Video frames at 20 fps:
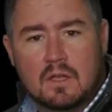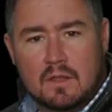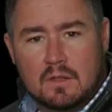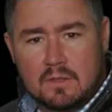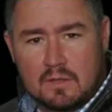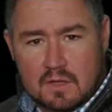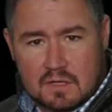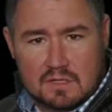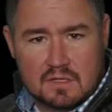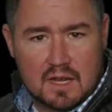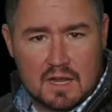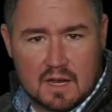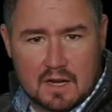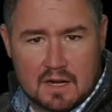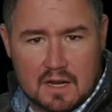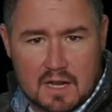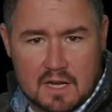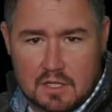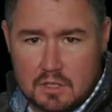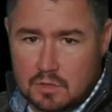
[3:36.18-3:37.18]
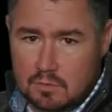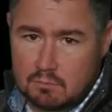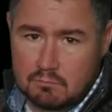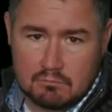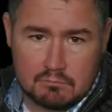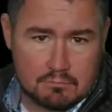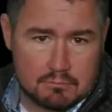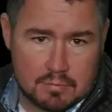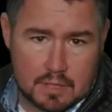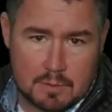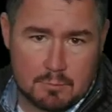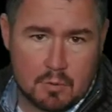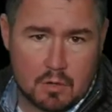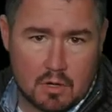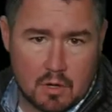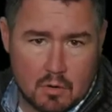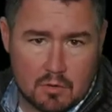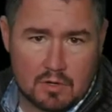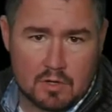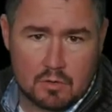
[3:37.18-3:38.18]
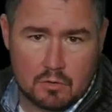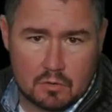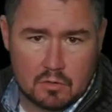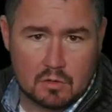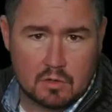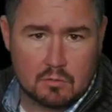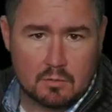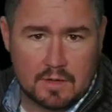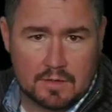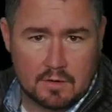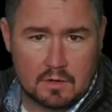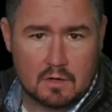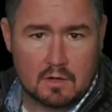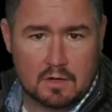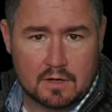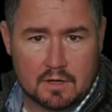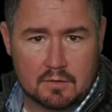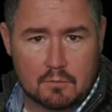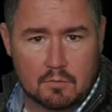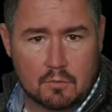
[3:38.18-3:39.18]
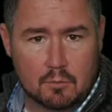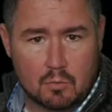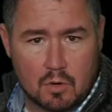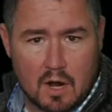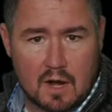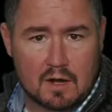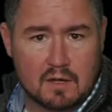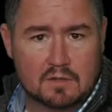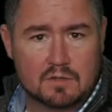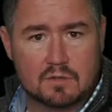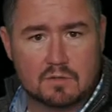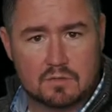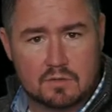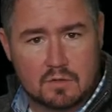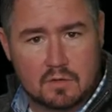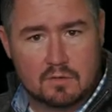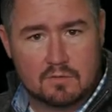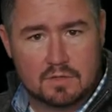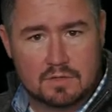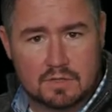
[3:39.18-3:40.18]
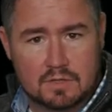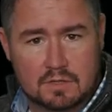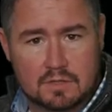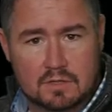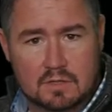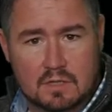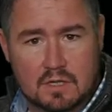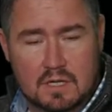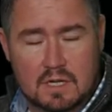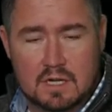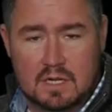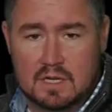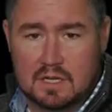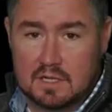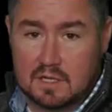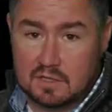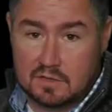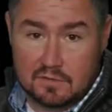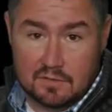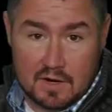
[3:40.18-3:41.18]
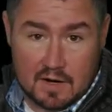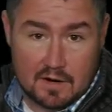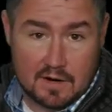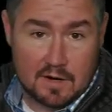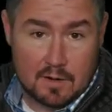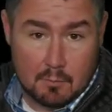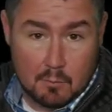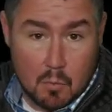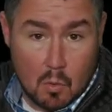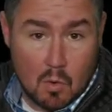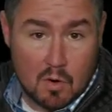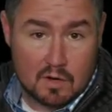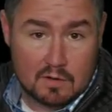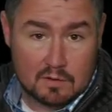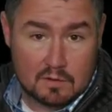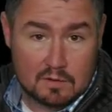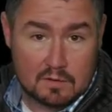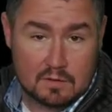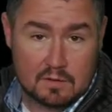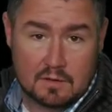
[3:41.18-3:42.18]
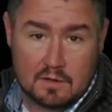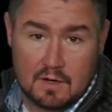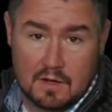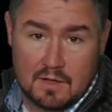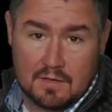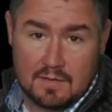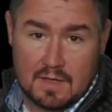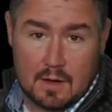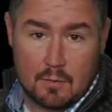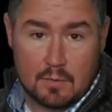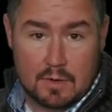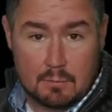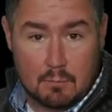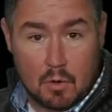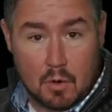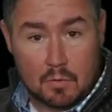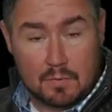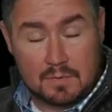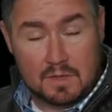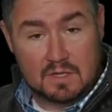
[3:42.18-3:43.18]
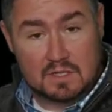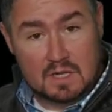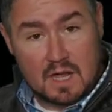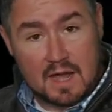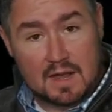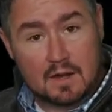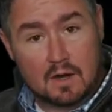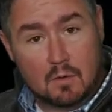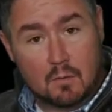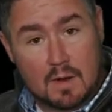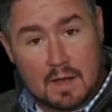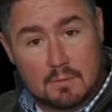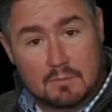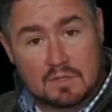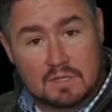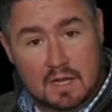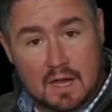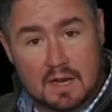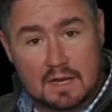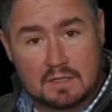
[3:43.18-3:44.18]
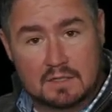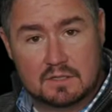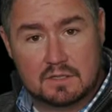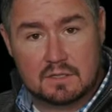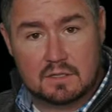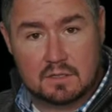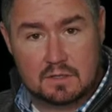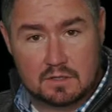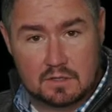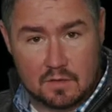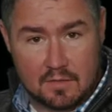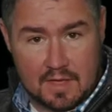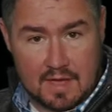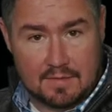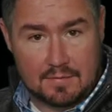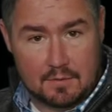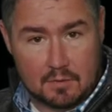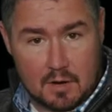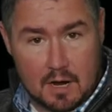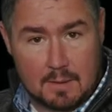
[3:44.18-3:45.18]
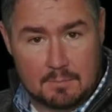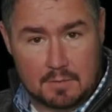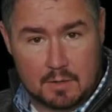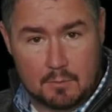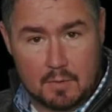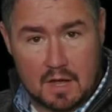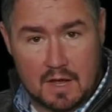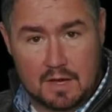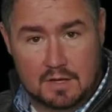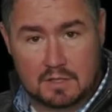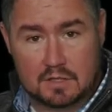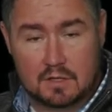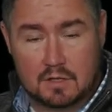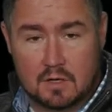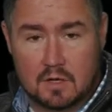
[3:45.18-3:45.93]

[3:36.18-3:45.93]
This day and age, people go to Google when they're looking for products or services. It's very important that we both design our websites so that they're optimized,